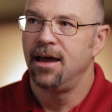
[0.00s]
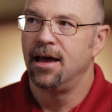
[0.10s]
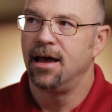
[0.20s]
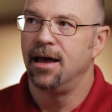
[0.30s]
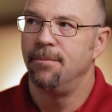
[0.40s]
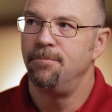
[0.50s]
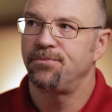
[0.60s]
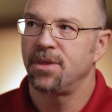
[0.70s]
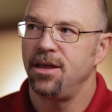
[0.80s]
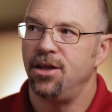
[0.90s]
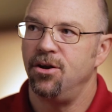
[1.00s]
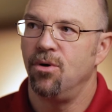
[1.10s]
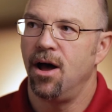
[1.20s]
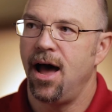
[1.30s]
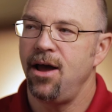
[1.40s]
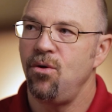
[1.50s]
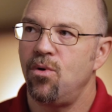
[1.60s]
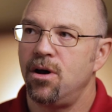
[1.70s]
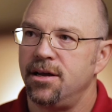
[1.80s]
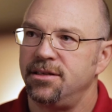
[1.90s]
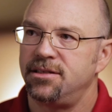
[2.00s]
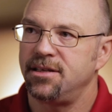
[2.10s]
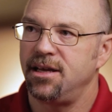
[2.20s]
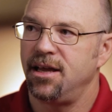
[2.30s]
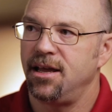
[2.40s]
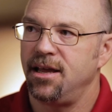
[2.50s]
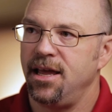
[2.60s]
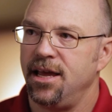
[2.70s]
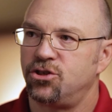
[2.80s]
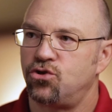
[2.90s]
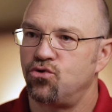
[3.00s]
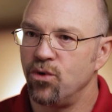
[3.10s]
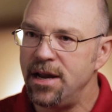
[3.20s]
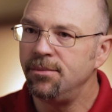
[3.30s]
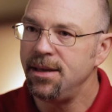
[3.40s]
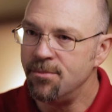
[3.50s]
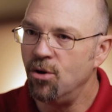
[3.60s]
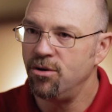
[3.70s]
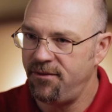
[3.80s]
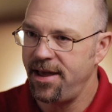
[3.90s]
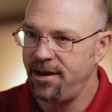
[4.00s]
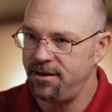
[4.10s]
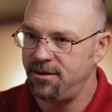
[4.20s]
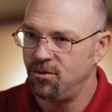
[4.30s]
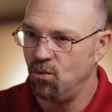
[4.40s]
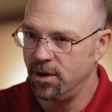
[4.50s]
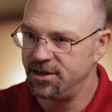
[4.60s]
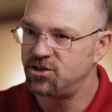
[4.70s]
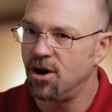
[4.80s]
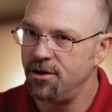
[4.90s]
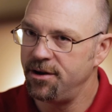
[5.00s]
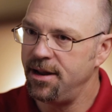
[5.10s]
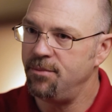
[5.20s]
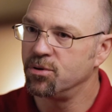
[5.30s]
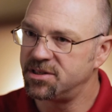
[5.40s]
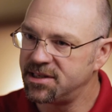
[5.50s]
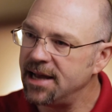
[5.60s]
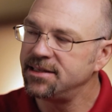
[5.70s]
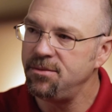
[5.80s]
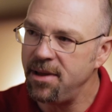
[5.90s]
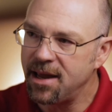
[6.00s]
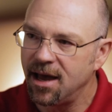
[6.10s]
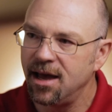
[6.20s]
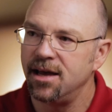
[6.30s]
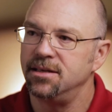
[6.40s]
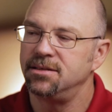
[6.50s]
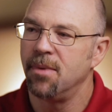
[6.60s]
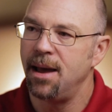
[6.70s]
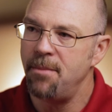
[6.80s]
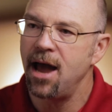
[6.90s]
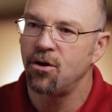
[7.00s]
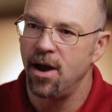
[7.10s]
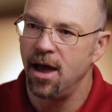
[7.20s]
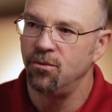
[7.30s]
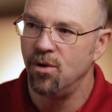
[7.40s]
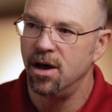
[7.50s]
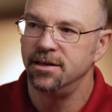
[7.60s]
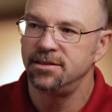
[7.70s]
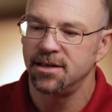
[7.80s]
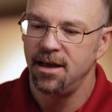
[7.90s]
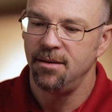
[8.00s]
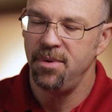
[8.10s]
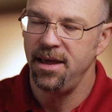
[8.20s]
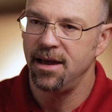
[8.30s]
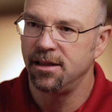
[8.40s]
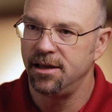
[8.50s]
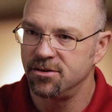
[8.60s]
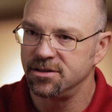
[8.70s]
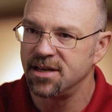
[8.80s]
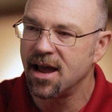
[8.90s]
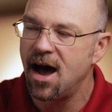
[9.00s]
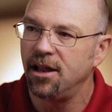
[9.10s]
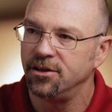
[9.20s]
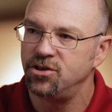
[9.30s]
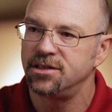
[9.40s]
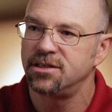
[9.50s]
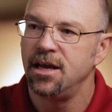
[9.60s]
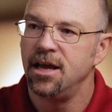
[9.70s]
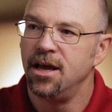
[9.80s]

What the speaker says: I was extremely motivated when I started, and precisely because my background was being a clinical psychologist.